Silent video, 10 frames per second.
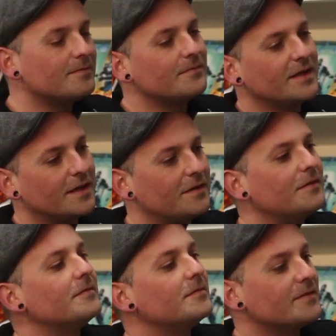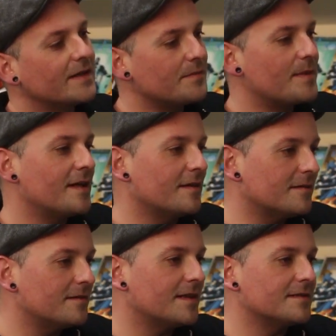We'll recommend
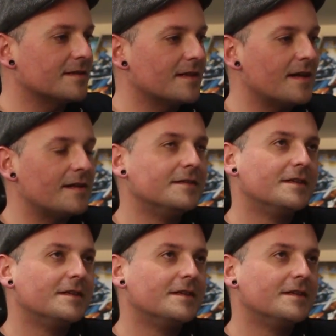things like that.